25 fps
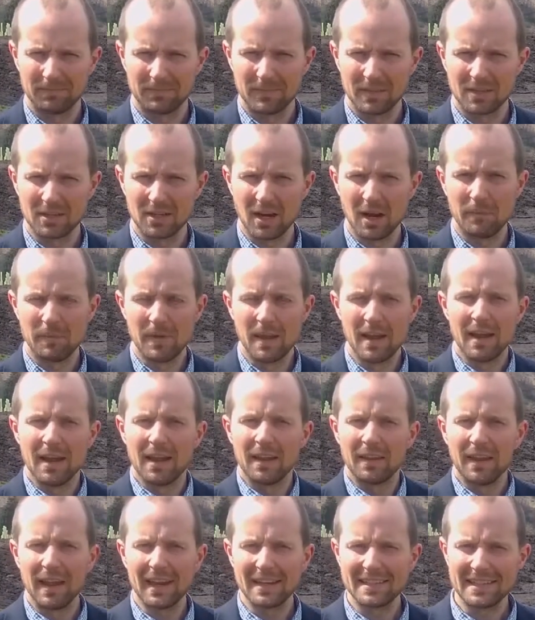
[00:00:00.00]
So
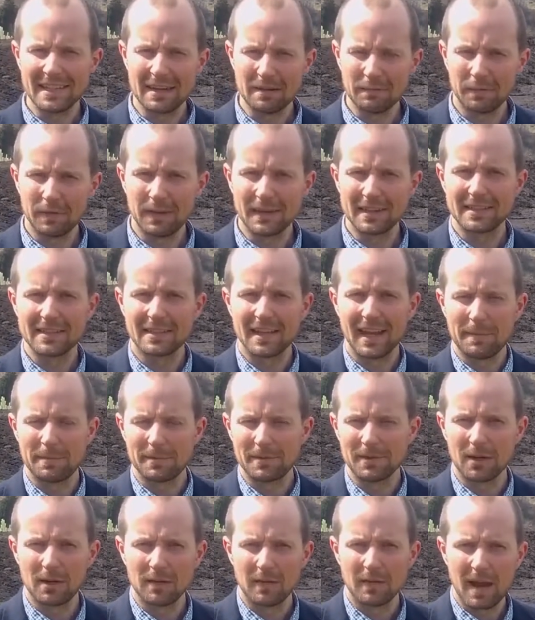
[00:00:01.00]
that's it for this
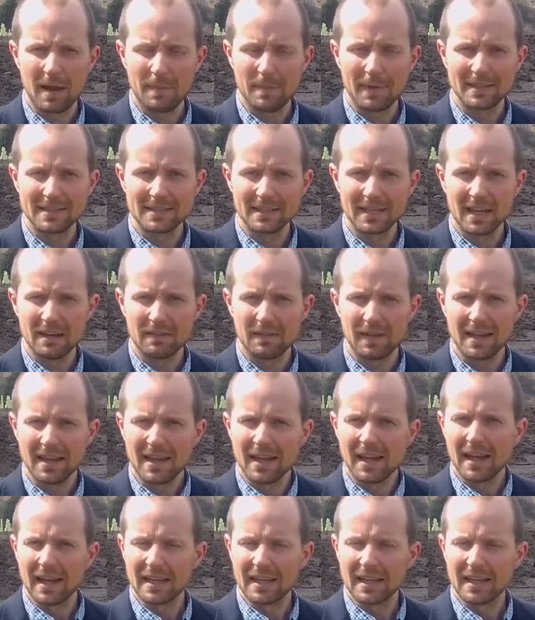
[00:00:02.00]
episode of AMS TV.